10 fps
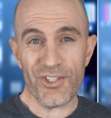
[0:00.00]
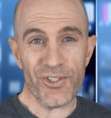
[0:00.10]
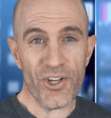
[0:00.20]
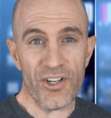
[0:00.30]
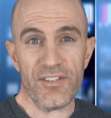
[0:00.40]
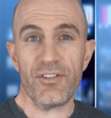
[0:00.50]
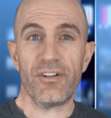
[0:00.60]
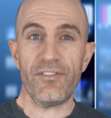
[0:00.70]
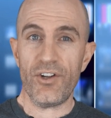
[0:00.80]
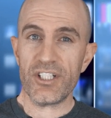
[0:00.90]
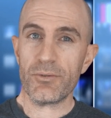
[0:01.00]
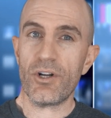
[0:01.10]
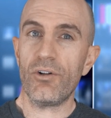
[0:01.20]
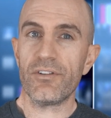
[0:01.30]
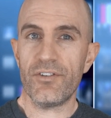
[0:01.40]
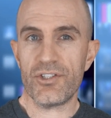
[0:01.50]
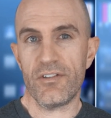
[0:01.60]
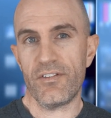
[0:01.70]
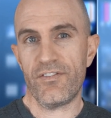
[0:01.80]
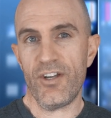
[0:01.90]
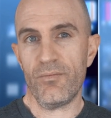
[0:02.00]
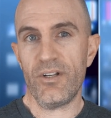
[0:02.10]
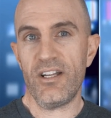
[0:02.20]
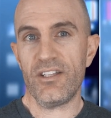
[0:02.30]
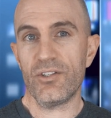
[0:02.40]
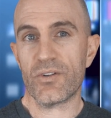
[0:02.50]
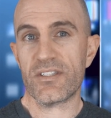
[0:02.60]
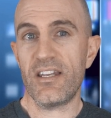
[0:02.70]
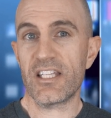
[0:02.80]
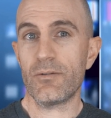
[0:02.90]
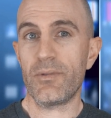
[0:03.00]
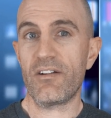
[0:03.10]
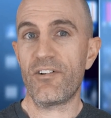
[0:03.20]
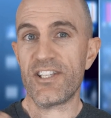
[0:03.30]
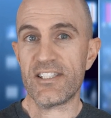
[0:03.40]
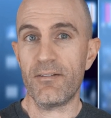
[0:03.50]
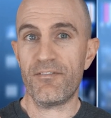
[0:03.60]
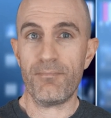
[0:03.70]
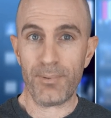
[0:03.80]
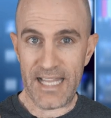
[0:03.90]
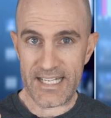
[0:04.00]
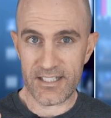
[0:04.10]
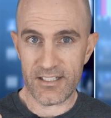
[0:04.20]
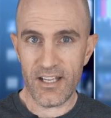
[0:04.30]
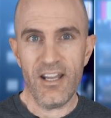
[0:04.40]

Do note if you're reverting to an older version of the firmware, your settings will be blatted.